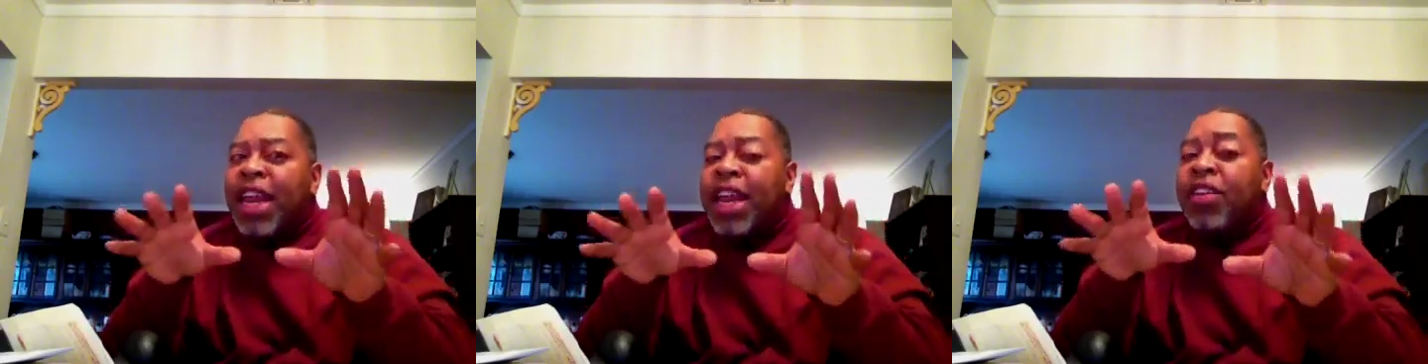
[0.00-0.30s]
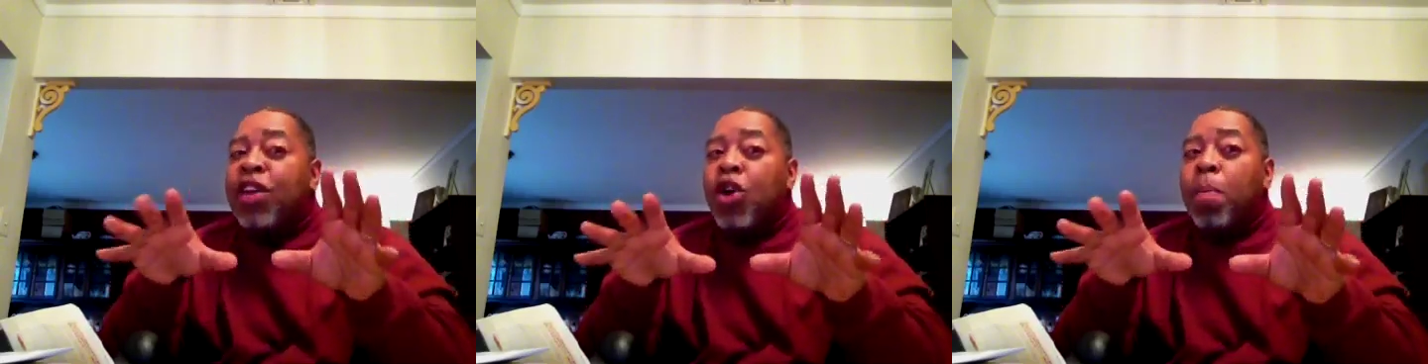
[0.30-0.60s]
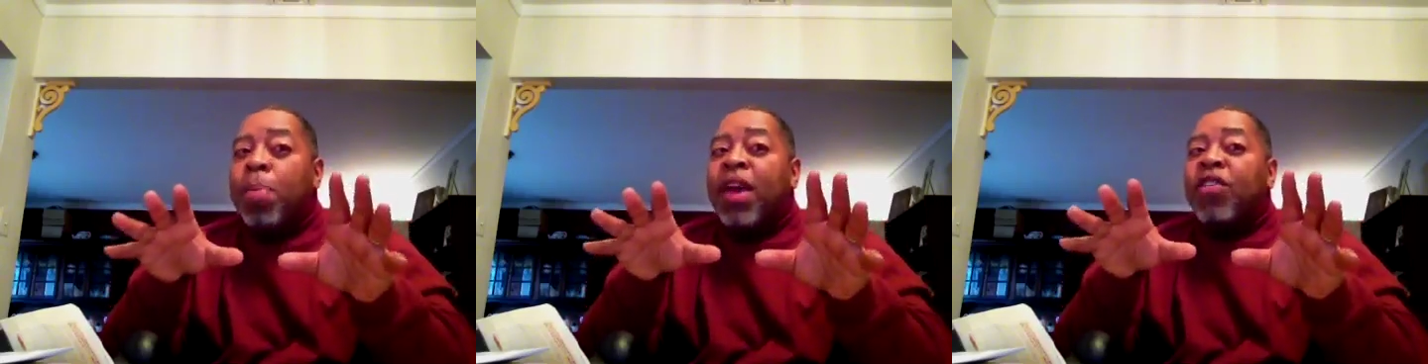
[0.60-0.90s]
into your
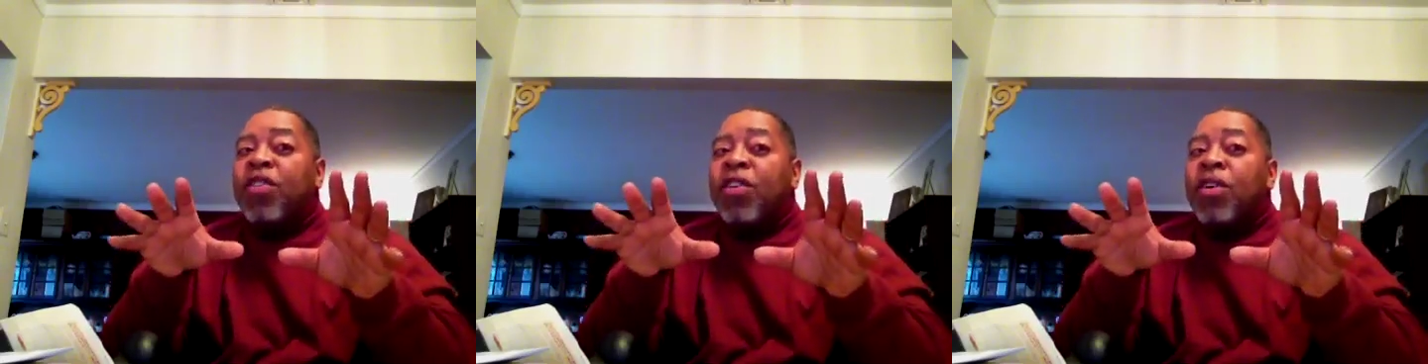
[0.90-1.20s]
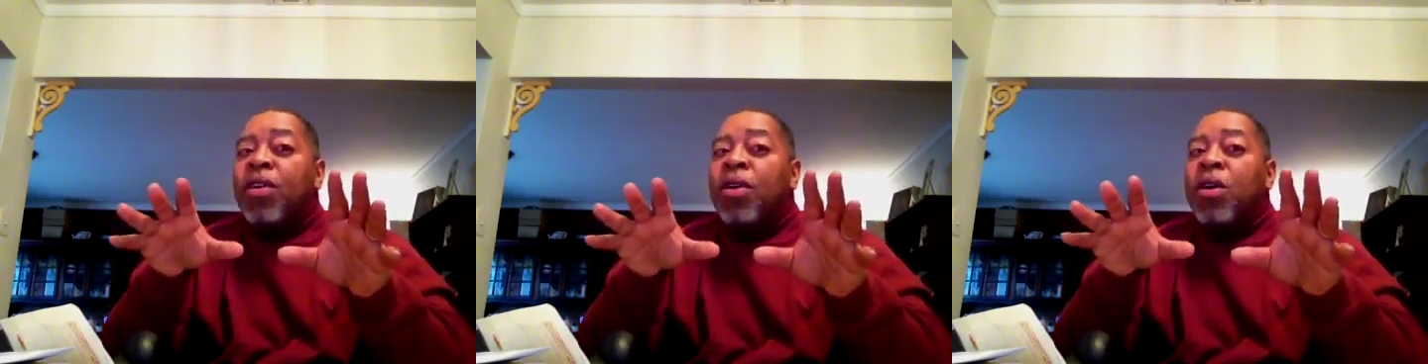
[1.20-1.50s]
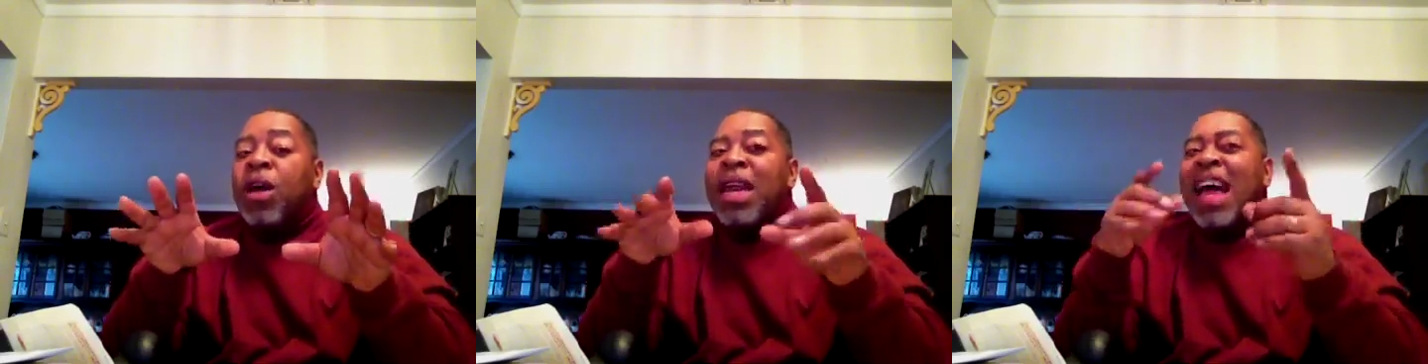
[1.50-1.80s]
picture?
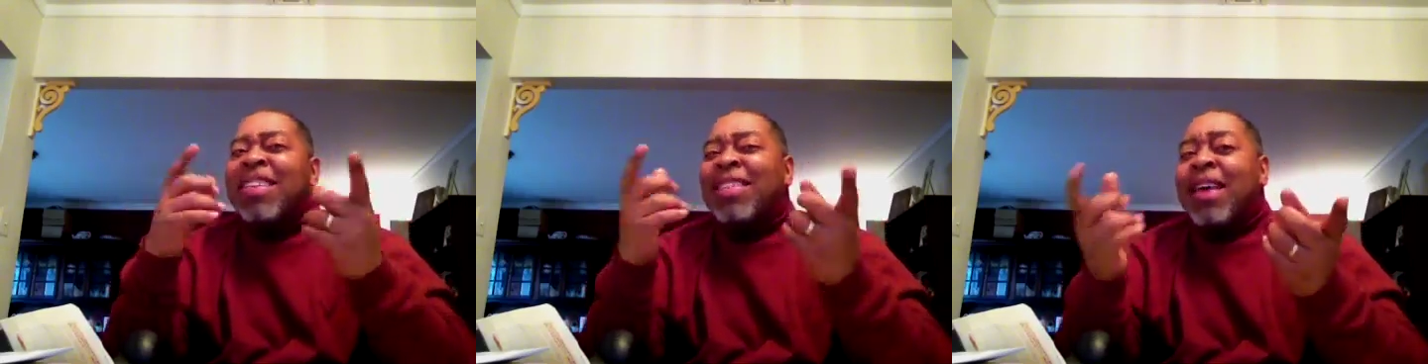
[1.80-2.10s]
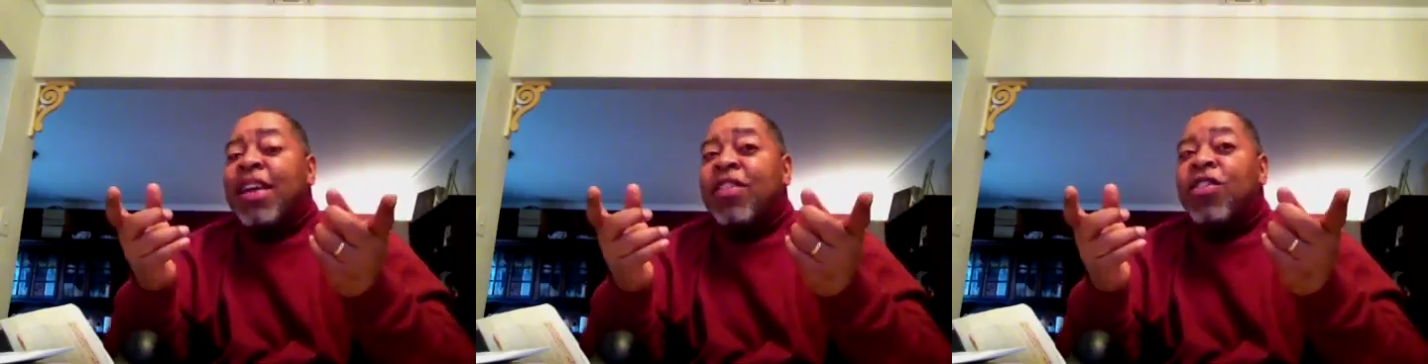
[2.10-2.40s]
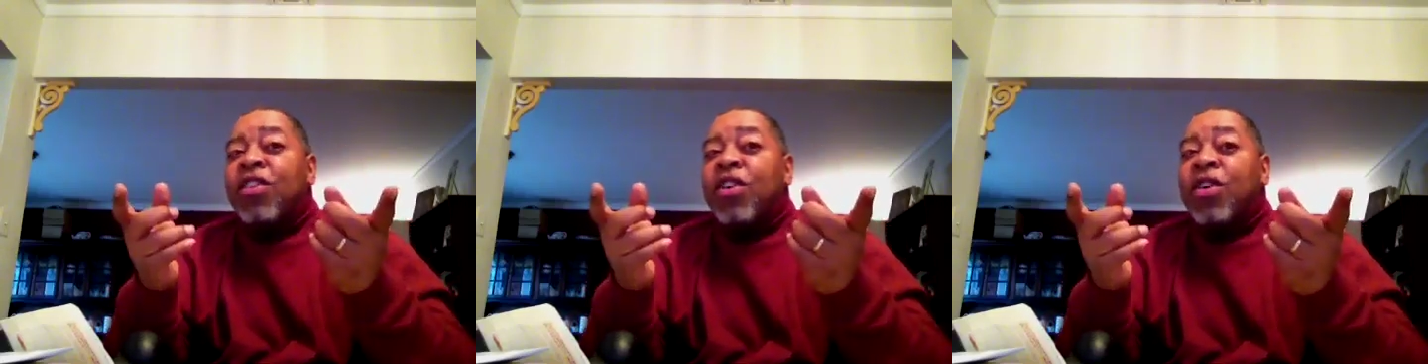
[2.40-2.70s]
That's
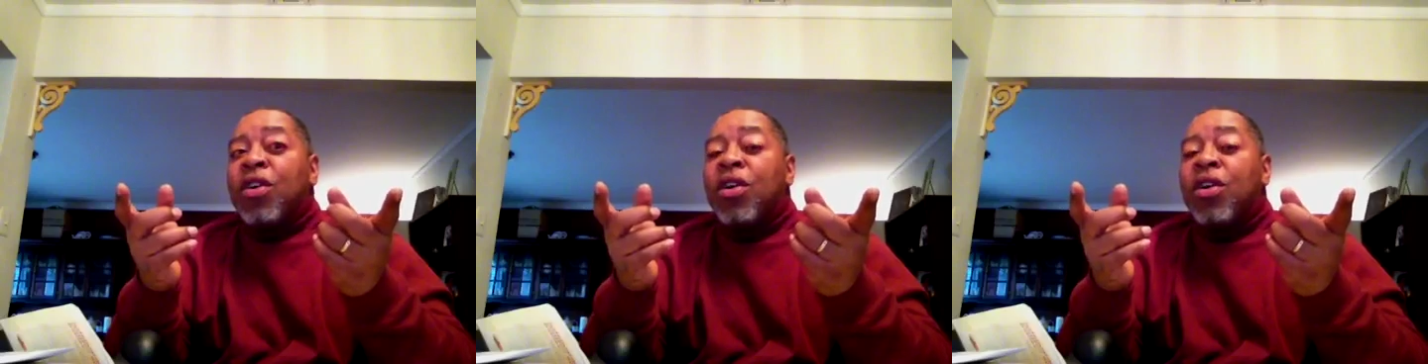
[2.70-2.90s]
texture.